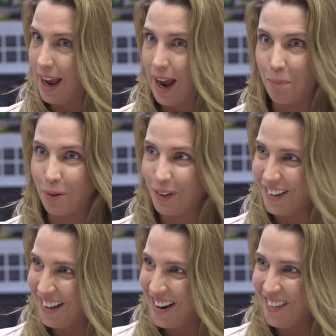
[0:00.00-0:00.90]
Apple.
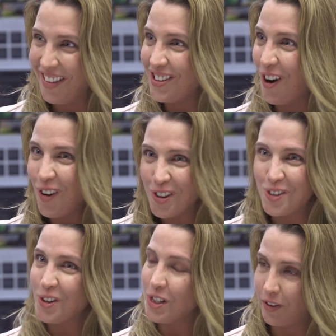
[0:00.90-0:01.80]
There's all
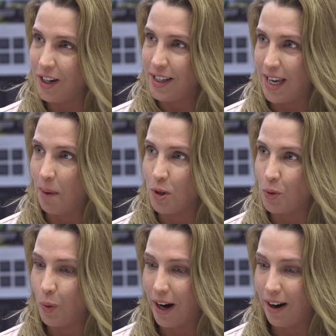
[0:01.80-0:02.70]
sorts of good examples
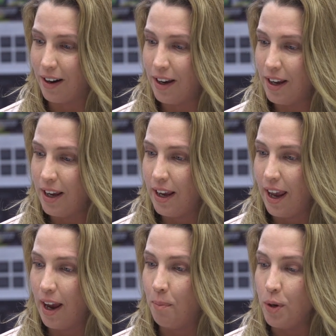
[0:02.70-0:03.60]
where
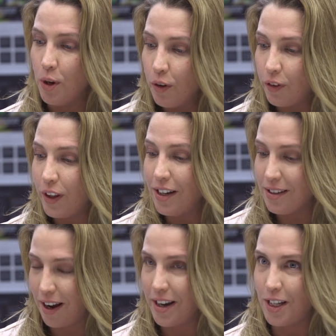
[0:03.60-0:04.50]
a beautifully
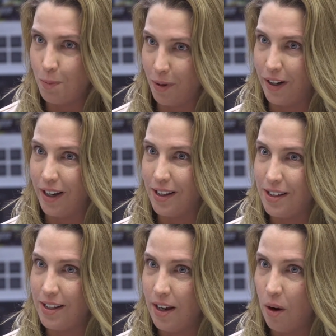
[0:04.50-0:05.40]
designed
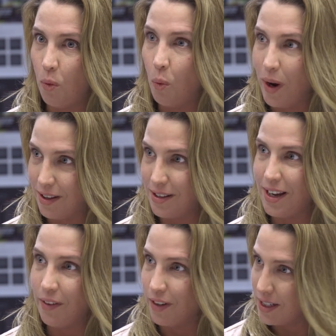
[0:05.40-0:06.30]
experience wins
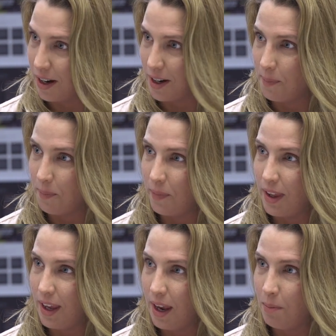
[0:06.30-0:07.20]
every time.
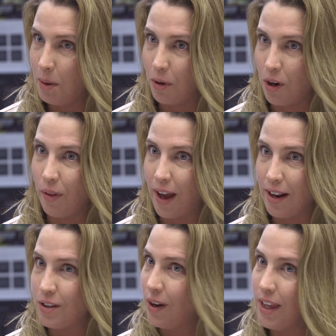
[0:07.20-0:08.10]
And people know
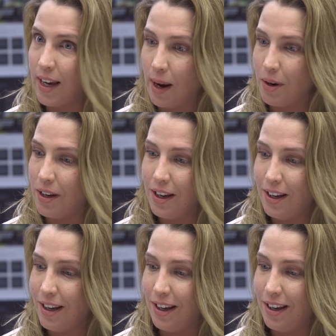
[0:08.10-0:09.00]
that. So I think I would
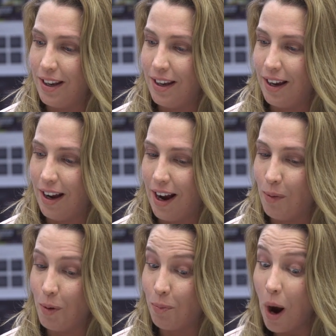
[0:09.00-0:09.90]

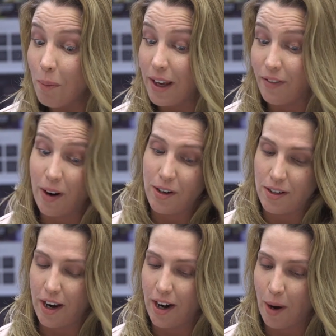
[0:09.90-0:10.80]
probably, if I were a
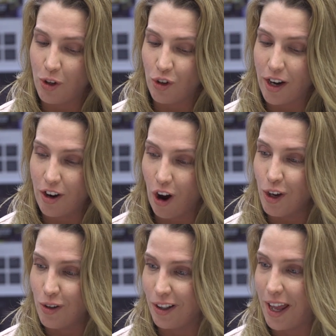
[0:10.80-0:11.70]
designer, I would try to not
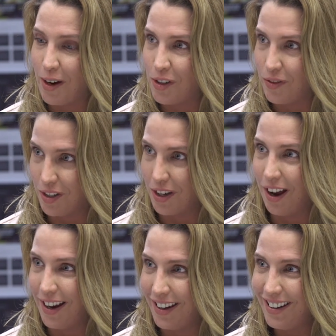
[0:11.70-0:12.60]
use the language of
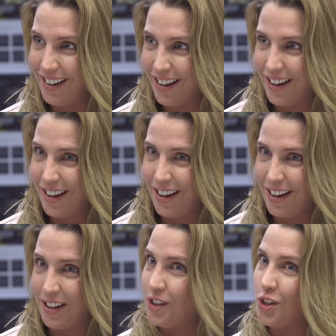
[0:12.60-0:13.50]
design
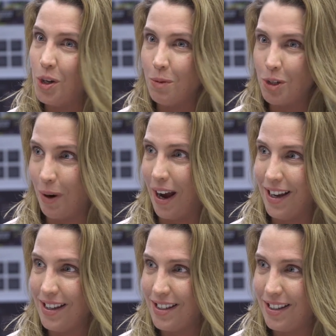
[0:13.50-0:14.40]
because there's too
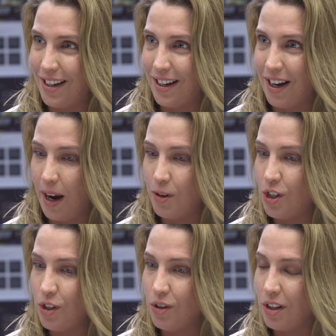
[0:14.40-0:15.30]
bias. I would
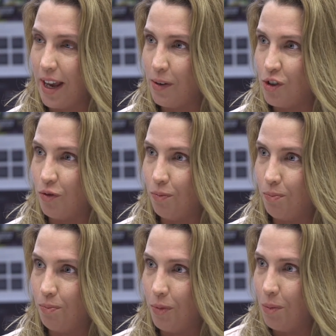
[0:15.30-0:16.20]
just use the language of
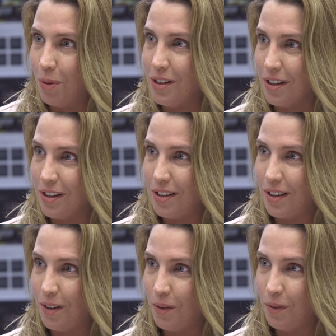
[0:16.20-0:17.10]
good business,
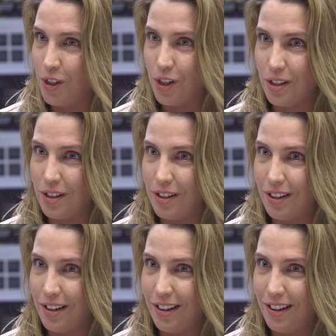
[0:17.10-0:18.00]
which is,
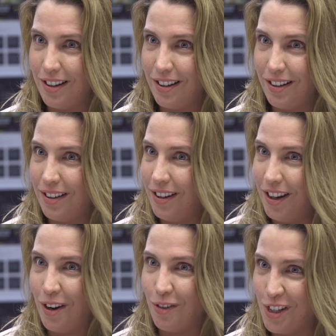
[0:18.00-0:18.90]

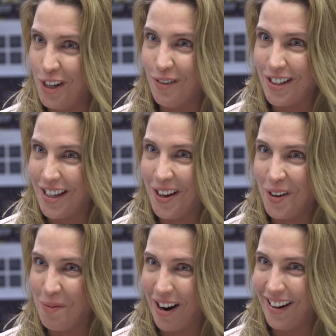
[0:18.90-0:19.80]
de-risking
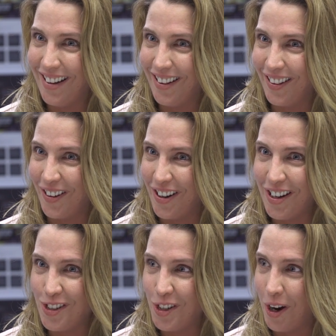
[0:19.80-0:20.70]
go-to-market, learning
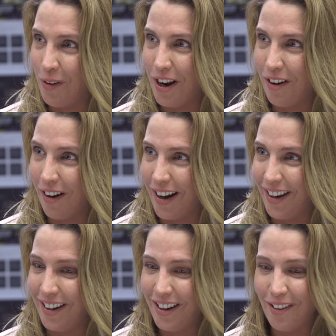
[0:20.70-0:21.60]
as you go,
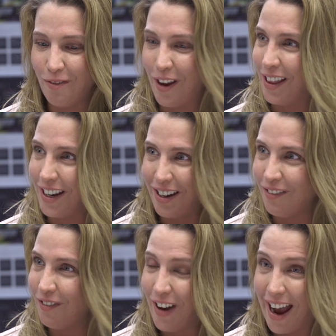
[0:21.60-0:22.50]
iterating, failing
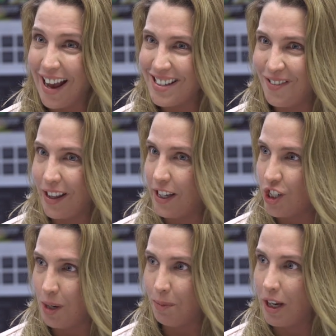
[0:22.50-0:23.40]
fast, failing
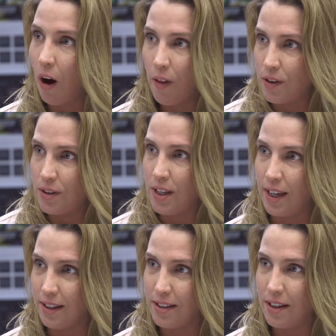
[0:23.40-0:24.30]
cheaply, all those
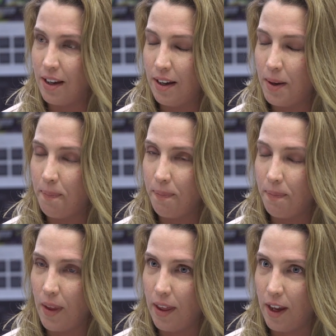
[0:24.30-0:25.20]
things
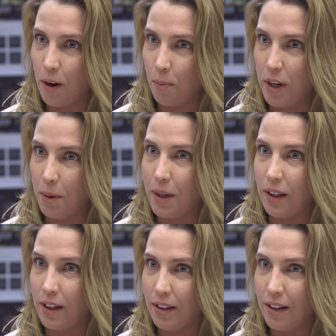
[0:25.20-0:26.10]
I think are pretty
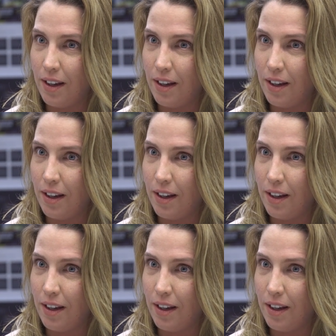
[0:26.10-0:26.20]
appealing.